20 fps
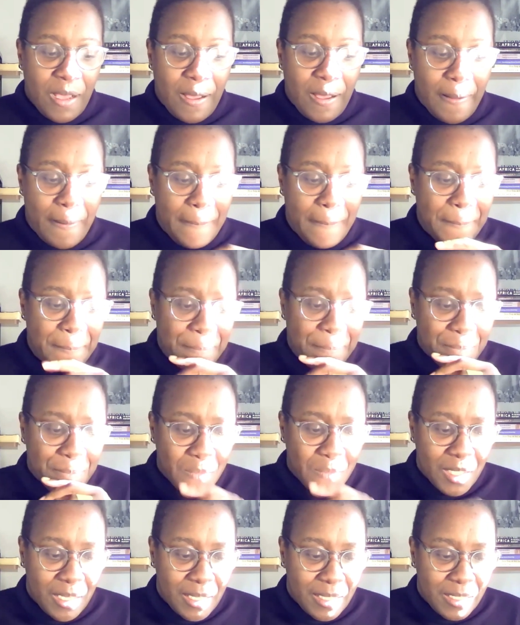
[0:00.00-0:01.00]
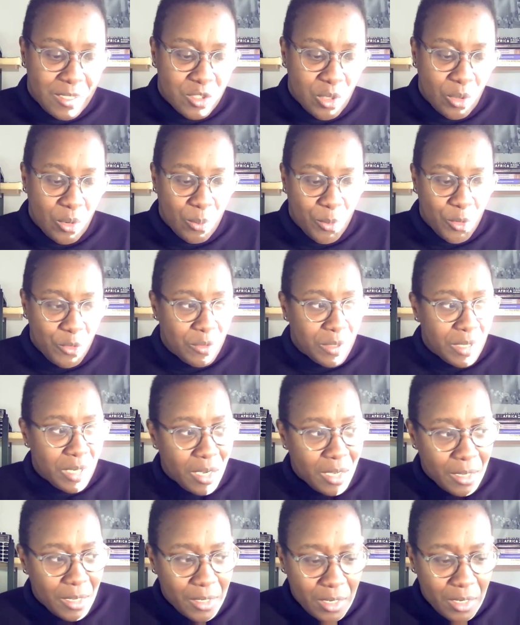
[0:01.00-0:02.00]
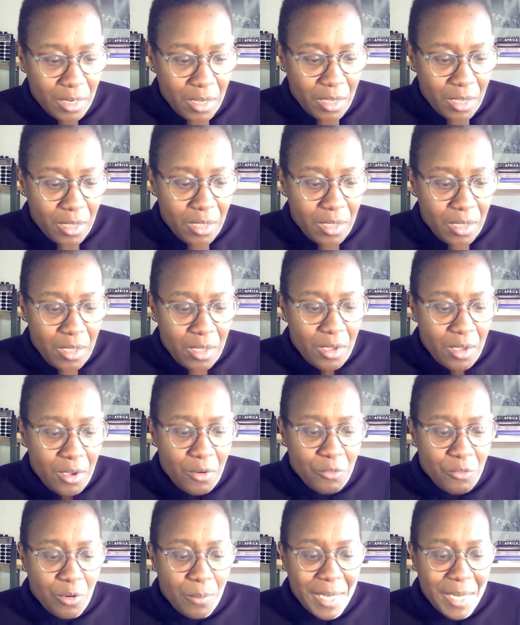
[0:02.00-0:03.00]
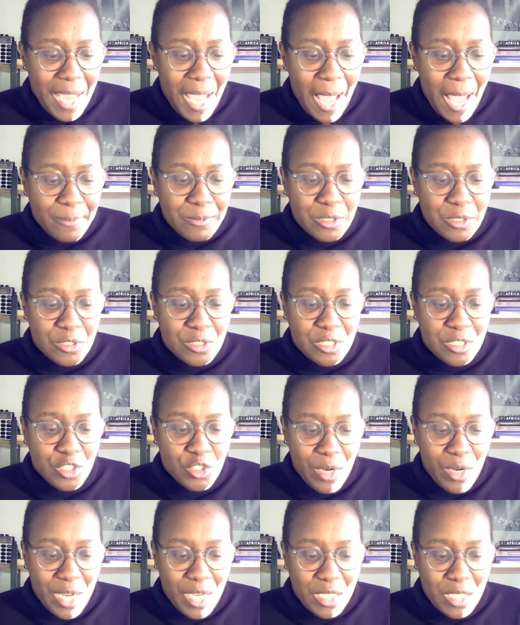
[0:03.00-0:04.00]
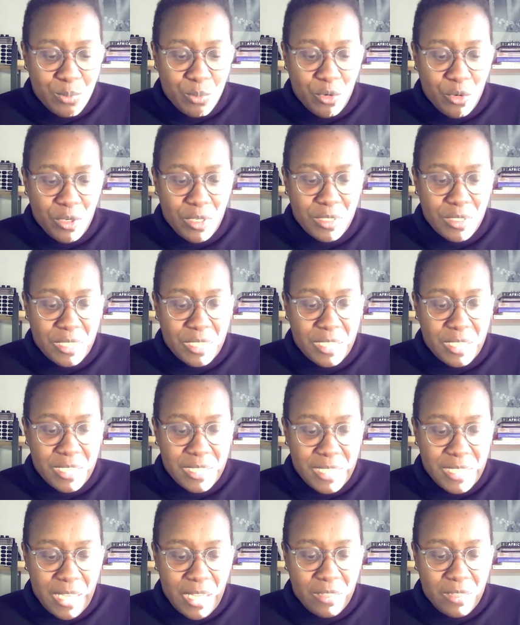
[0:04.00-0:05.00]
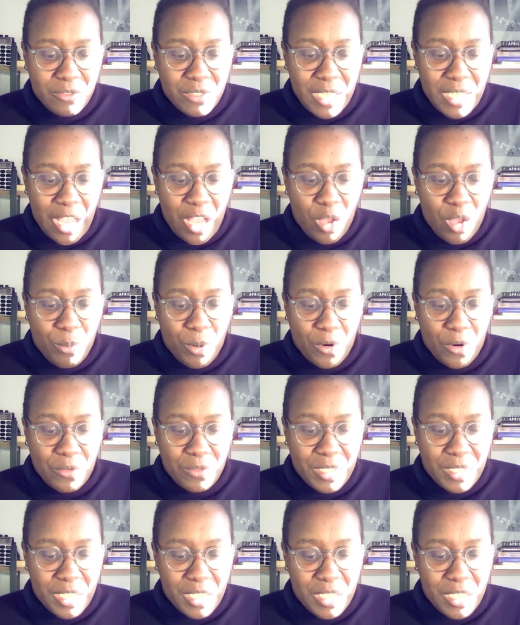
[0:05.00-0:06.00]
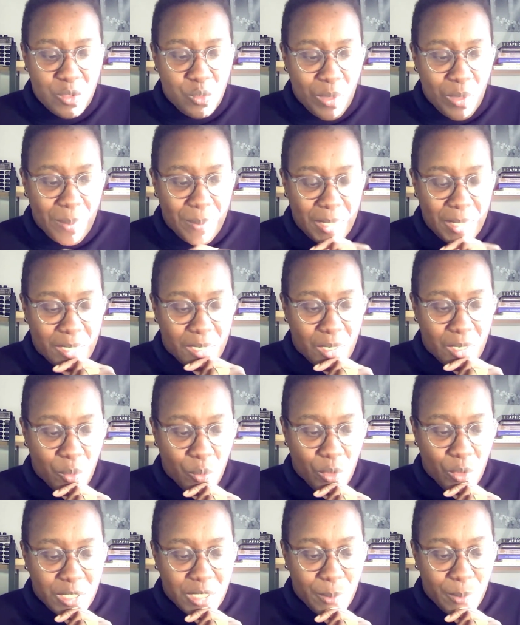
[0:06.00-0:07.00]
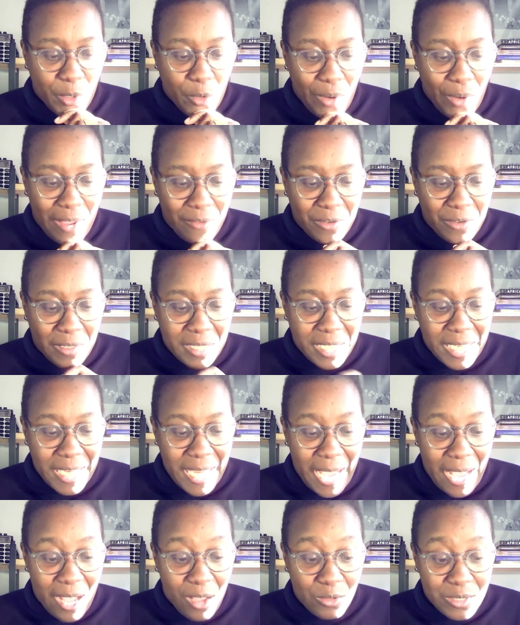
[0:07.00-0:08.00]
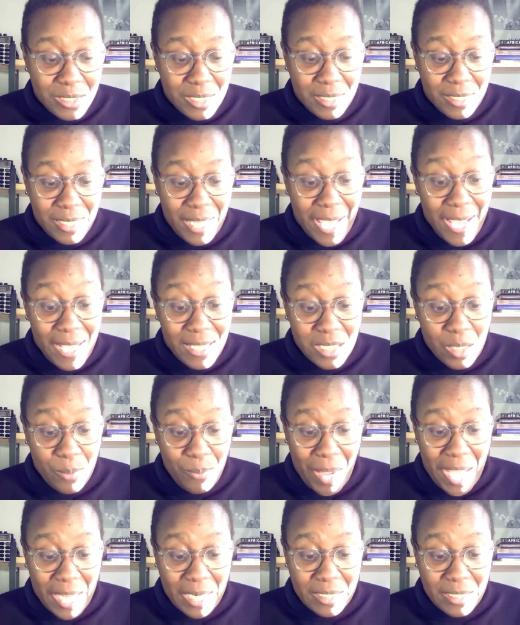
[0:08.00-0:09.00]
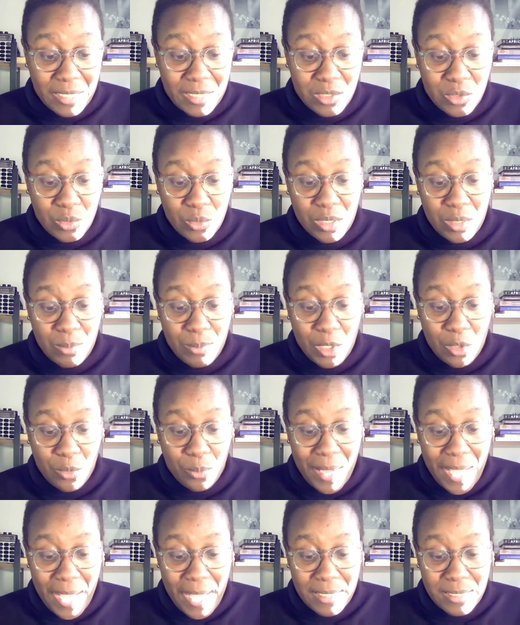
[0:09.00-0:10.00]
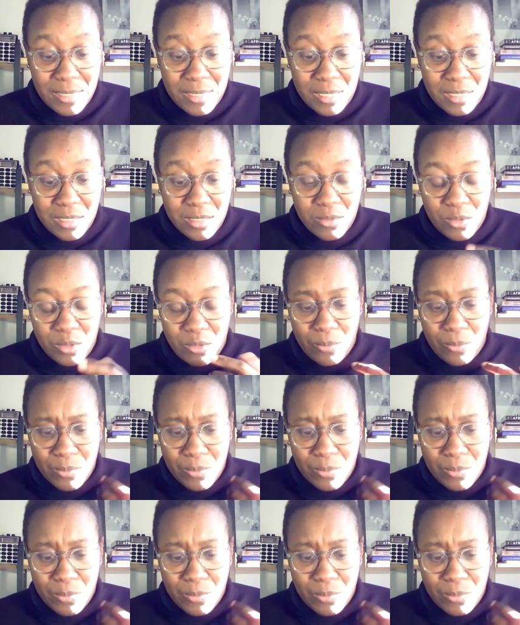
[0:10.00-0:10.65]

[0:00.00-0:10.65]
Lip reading: And so moving on. From capture to transport to the sale of childbirth, these women were demographically counted as commodities during the Middle Passage.